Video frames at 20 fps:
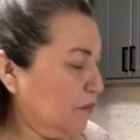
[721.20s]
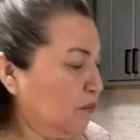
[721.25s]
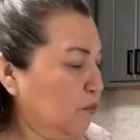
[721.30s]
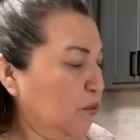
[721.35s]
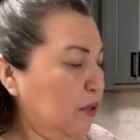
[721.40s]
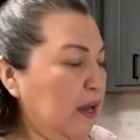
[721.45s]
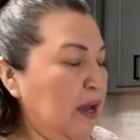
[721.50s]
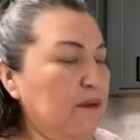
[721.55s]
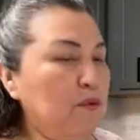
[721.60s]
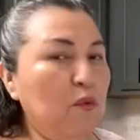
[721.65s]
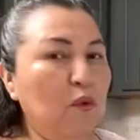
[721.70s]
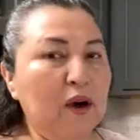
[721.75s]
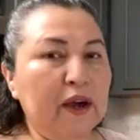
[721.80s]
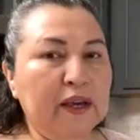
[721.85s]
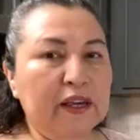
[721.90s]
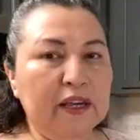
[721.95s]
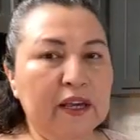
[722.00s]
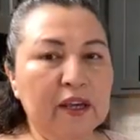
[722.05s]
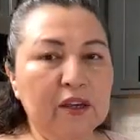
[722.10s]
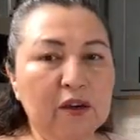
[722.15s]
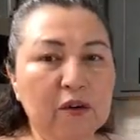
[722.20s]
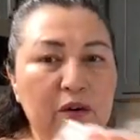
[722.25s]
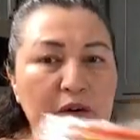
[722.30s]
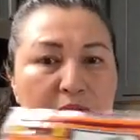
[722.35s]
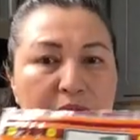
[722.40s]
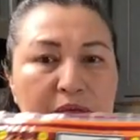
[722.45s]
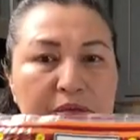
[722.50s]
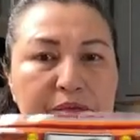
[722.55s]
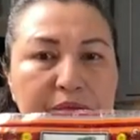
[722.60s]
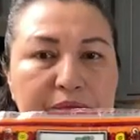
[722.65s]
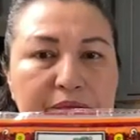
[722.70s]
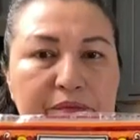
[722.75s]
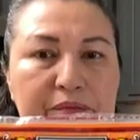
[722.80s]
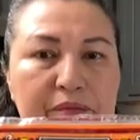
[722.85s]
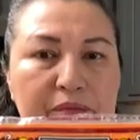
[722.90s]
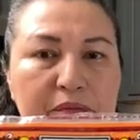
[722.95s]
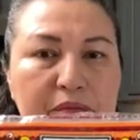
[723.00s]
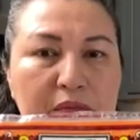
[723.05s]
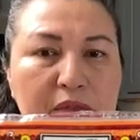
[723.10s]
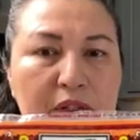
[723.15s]
We have guajillo.
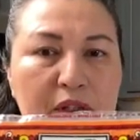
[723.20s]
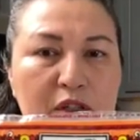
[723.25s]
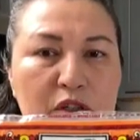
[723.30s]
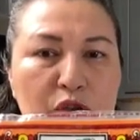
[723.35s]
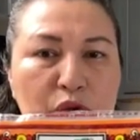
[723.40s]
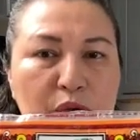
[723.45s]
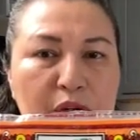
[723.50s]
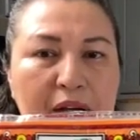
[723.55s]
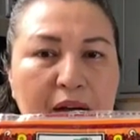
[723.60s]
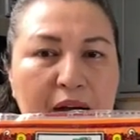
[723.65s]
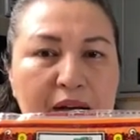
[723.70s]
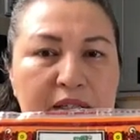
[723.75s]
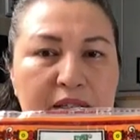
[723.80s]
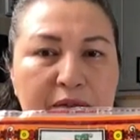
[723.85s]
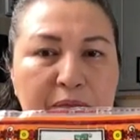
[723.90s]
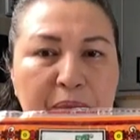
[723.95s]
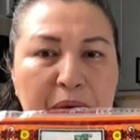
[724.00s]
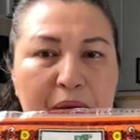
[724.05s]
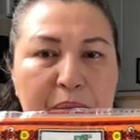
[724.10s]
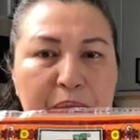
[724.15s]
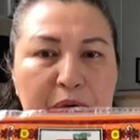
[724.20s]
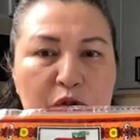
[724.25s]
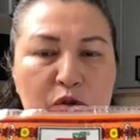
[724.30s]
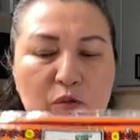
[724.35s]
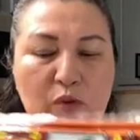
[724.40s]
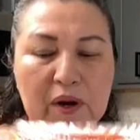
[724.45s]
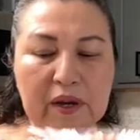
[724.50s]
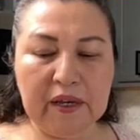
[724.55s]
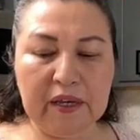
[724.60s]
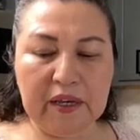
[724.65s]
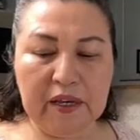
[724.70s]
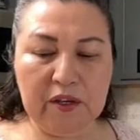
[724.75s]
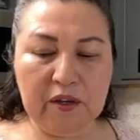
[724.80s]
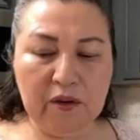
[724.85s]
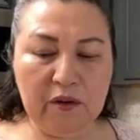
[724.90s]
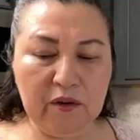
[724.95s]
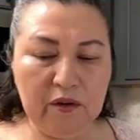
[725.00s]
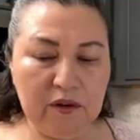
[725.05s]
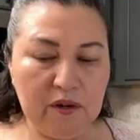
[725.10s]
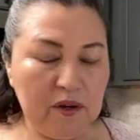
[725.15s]
There's 3 kinds of peppers:
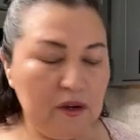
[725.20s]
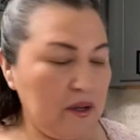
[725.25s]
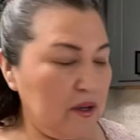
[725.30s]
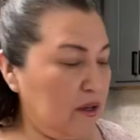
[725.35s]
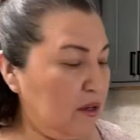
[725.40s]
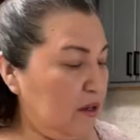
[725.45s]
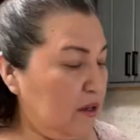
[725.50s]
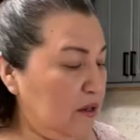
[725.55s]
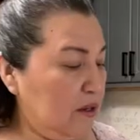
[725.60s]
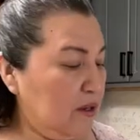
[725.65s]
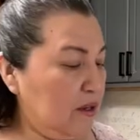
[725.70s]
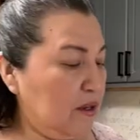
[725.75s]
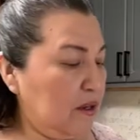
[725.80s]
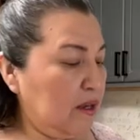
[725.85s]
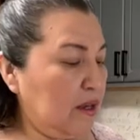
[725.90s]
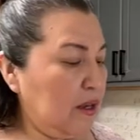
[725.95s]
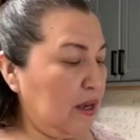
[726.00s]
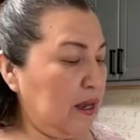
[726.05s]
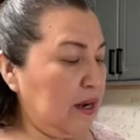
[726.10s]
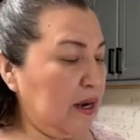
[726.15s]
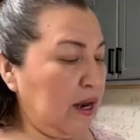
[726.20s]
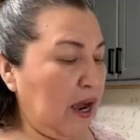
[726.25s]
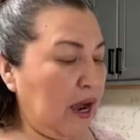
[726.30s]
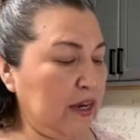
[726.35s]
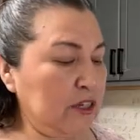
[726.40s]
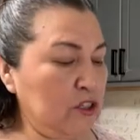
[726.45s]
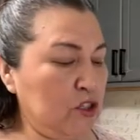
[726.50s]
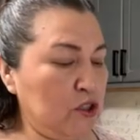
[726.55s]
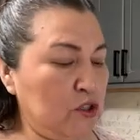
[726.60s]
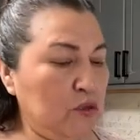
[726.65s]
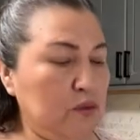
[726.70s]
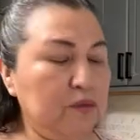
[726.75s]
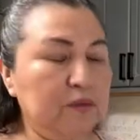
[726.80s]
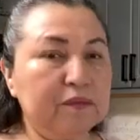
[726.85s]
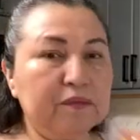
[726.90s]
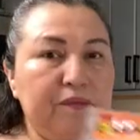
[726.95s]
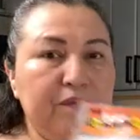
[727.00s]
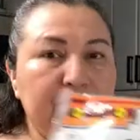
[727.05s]
guajillo and ancho.